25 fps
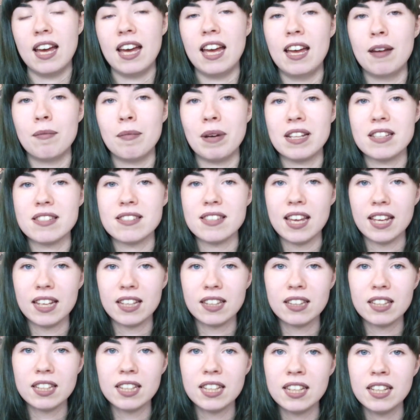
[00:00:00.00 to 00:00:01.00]
And
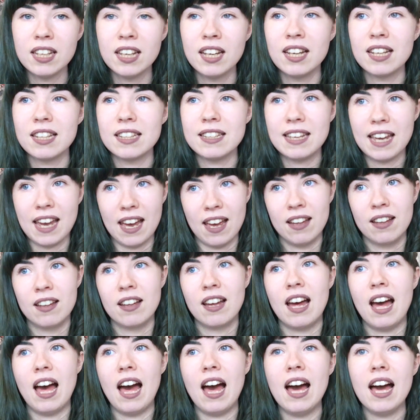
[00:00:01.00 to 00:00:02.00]
secondly, yeah,
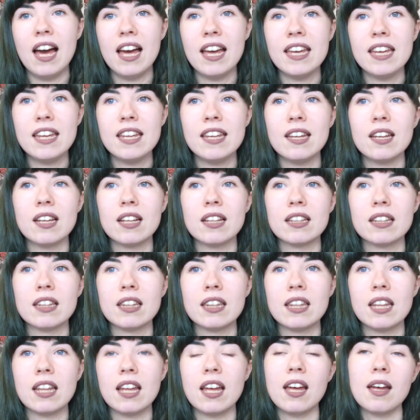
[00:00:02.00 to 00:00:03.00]
I
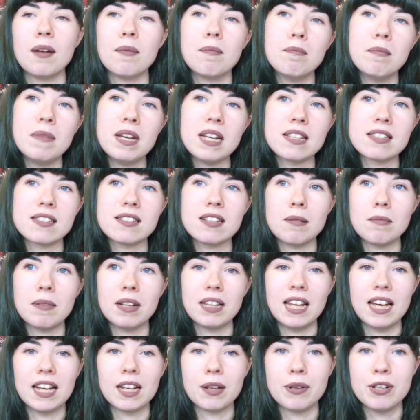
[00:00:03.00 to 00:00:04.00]
mixed up my
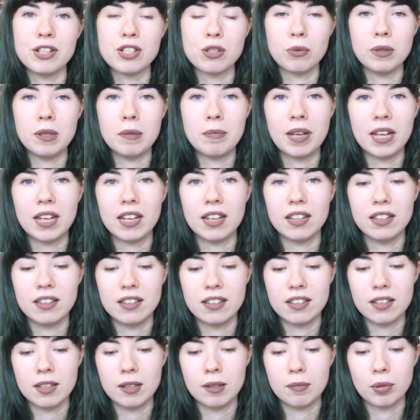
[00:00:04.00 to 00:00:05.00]
language a wee bit
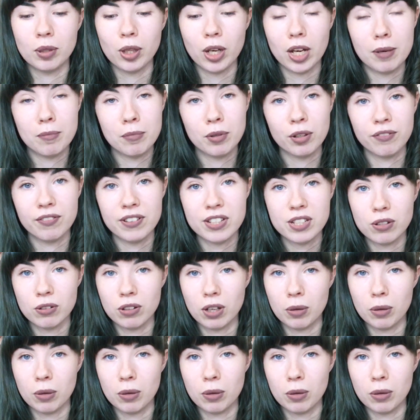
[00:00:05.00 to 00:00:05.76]
in the Plot Embryo video.